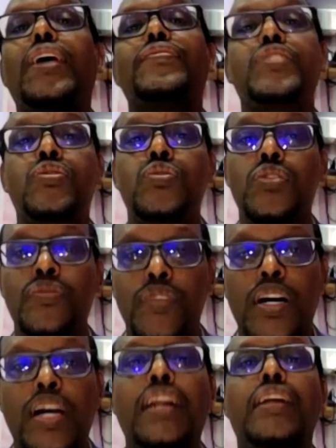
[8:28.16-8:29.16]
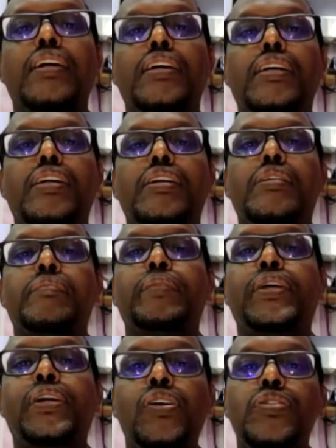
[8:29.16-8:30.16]
have seen so far,
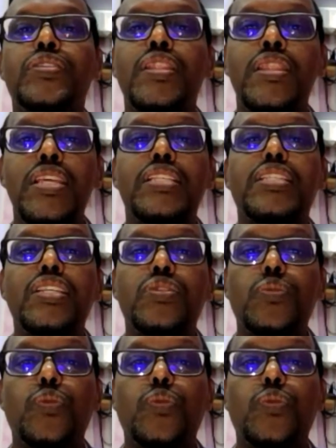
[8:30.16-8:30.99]
because this is